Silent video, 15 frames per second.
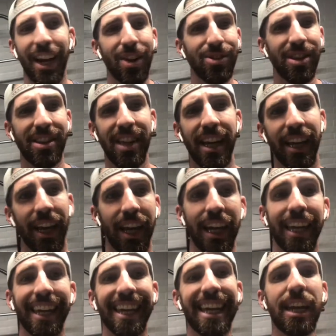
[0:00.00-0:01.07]
Here's the thing
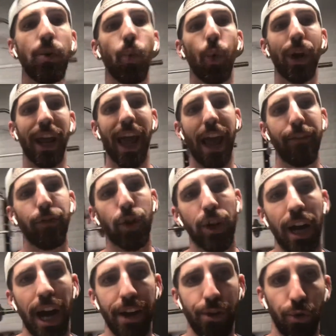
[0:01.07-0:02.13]
eat whatever
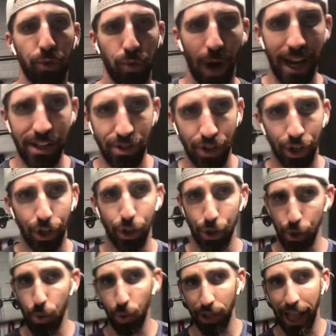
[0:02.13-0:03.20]
kind of rice
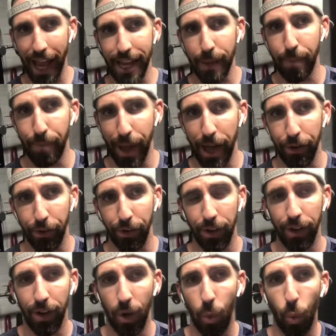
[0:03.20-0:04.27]
you like better.
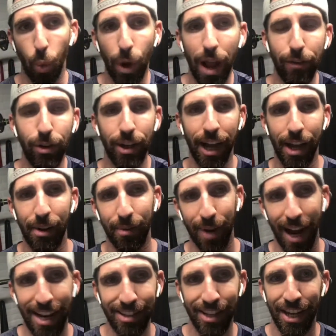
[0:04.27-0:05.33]
Whatever kind of
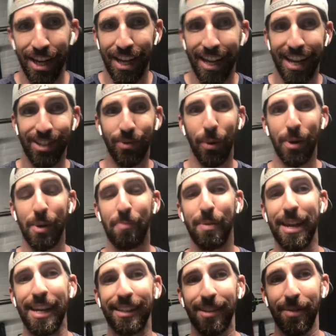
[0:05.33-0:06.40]
rice is going to
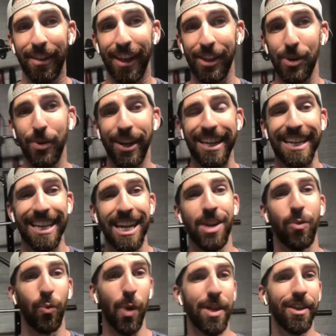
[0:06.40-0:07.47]
be something that you can
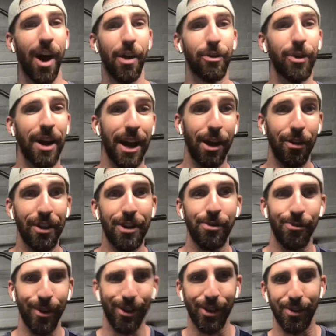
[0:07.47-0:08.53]
eat with other healthy,
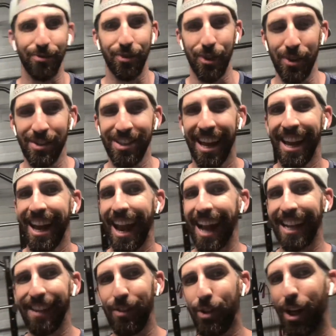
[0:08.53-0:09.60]
nutritious foods
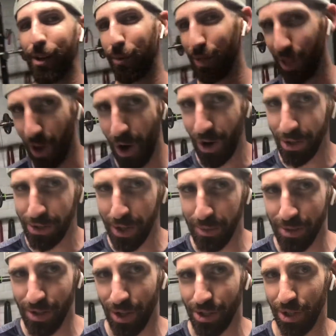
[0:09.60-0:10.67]
and give you the long term
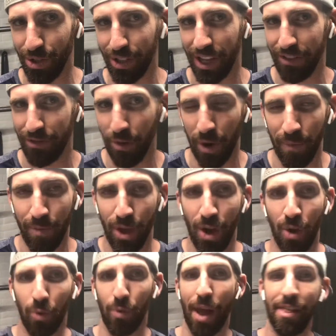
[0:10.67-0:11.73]
results you're looking for
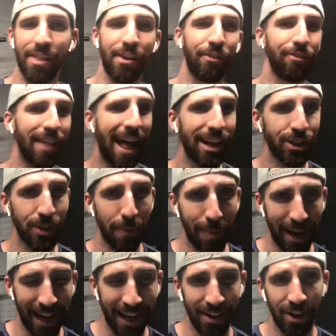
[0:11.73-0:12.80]
rather than a flash in a
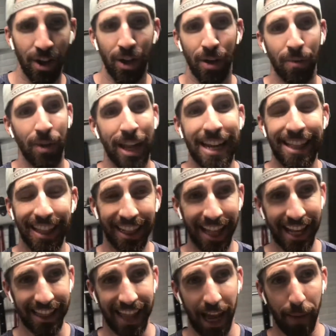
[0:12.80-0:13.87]
pan, anything
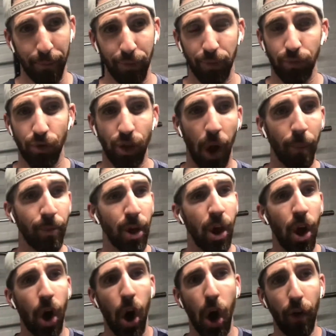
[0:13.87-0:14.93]
like that. So,
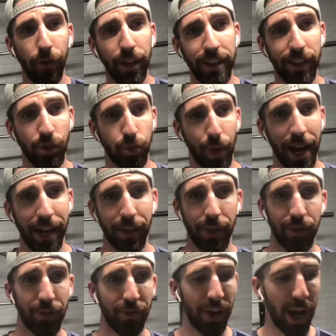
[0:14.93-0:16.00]
hopefully, this rant
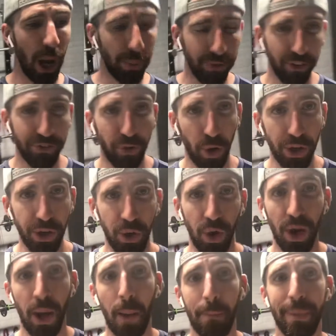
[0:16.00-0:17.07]
is helpful for
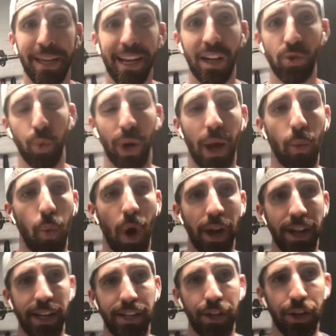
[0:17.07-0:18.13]
you because what I
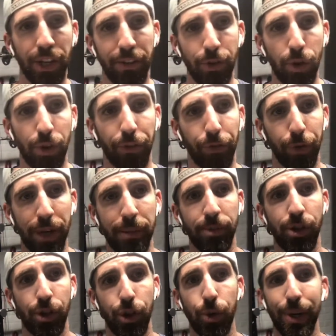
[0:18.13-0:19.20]
want to give you the freedom
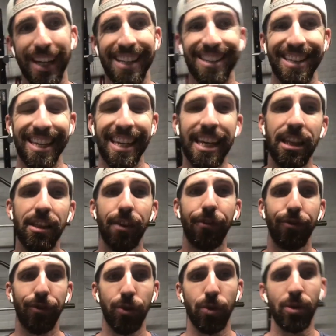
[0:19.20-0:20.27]
to do is eat the
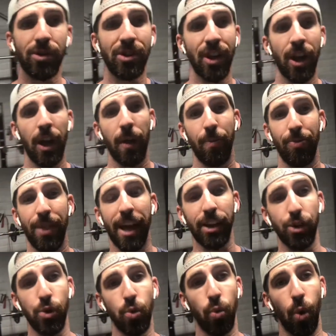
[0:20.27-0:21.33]
foods
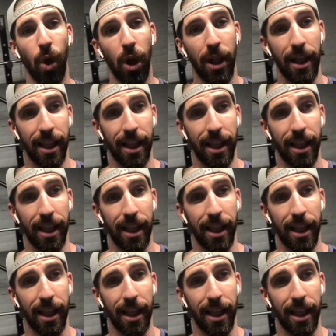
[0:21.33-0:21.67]
that you